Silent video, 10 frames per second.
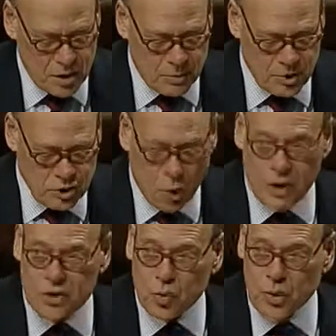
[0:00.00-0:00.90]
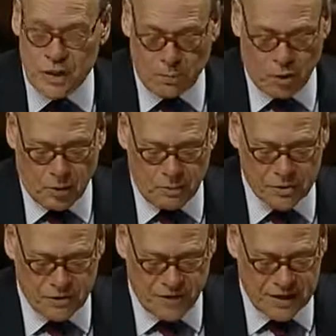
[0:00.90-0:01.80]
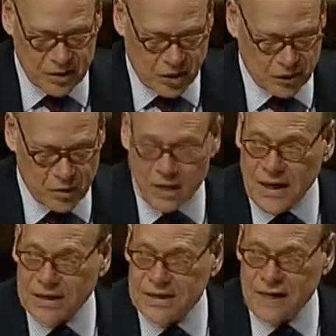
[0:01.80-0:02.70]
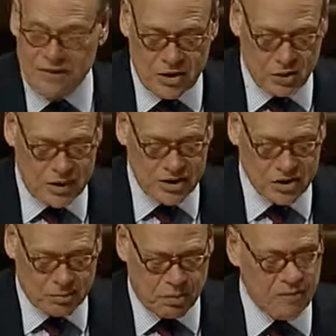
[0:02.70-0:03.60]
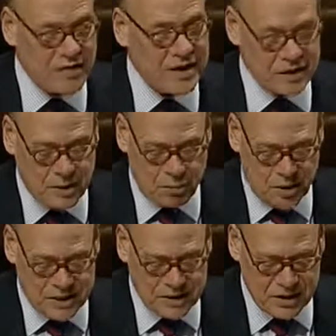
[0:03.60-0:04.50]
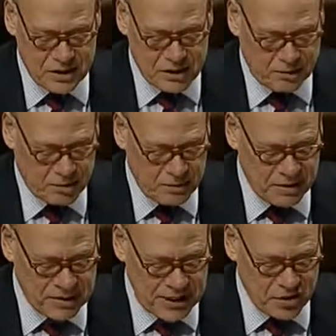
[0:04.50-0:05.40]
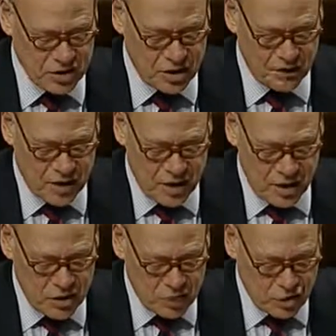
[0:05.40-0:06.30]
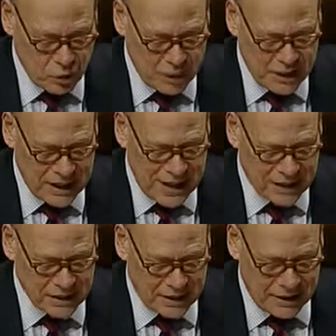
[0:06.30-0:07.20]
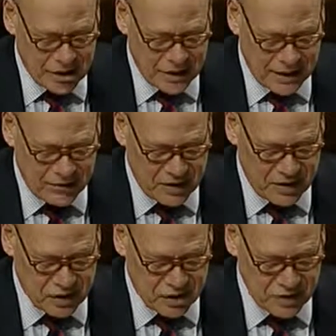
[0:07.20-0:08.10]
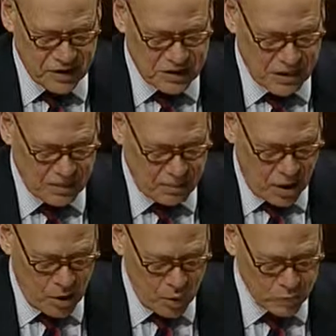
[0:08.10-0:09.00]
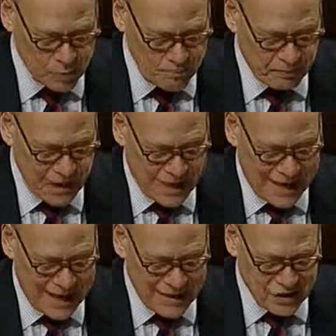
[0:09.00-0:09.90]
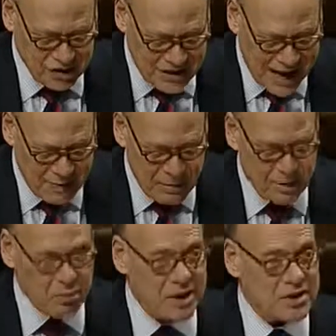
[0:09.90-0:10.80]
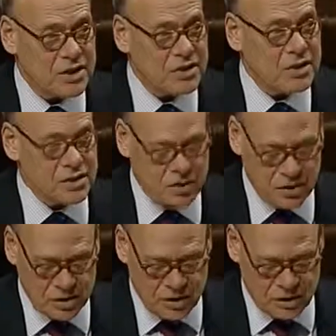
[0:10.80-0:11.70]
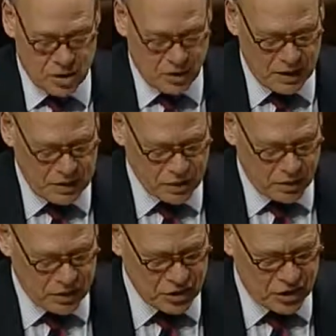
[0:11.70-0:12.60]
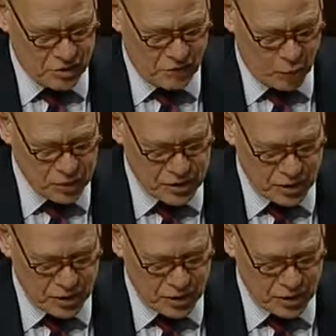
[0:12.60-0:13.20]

The majority's real purpose of H.R. 3973 is to prevent the President's implementation of duly enacted legislative initiatives that they oppose and to stymie the President's considerate discretion in enforcing